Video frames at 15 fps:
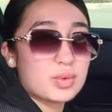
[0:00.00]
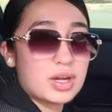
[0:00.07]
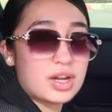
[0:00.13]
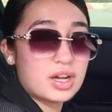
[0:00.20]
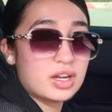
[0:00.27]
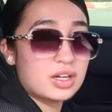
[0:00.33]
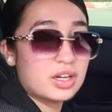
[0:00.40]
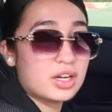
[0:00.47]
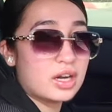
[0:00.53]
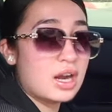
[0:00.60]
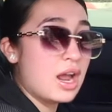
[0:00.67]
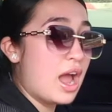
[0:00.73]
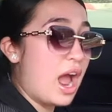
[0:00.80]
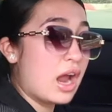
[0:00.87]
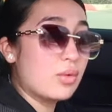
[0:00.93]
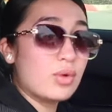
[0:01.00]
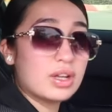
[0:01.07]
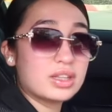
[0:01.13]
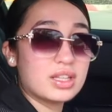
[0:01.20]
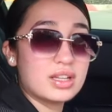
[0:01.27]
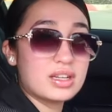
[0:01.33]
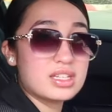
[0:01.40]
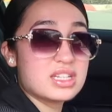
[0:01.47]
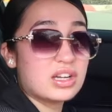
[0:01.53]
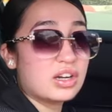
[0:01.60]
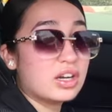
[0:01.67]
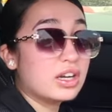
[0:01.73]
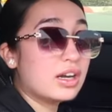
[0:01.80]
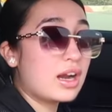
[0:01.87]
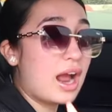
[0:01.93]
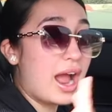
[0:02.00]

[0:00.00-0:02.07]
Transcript: what color I want the interior.